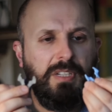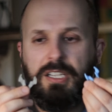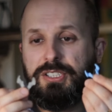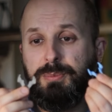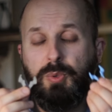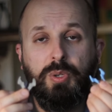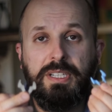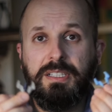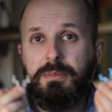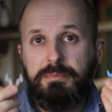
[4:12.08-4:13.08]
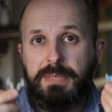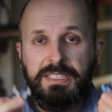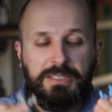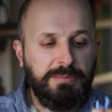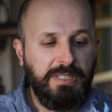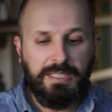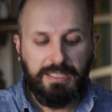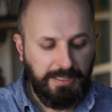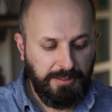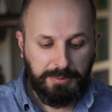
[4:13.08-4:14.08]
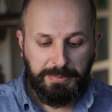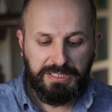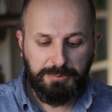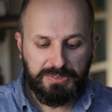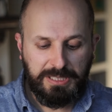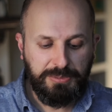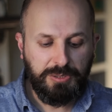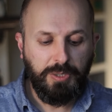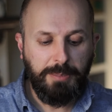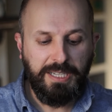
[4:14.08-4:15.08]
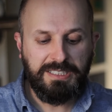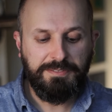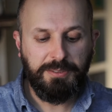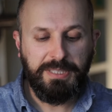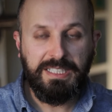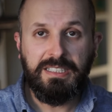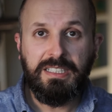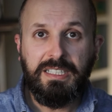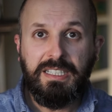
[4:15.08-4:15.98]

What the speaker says: a small and a medium. The medium seems to work better for me,